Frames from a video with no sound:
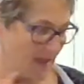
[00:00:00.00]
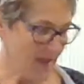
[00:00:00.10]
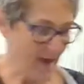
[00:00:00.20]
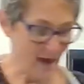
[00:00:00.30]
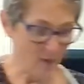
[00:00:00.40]

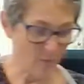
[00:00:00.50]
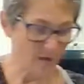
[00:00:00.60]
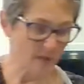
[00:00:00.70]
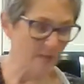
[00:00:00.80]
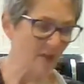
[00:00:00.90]
Now we're
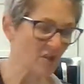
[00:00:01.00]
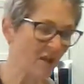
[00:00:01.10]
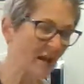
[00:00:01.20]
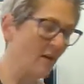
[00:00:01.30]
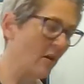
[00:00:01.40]
going to measure
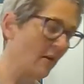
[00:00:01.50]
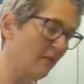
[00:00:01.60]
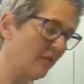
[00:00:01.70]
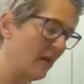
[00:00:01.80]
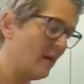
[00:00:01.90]
out our
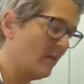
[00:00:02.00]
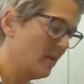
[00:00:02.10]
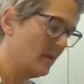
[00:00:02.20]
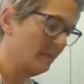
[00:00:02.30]
flour,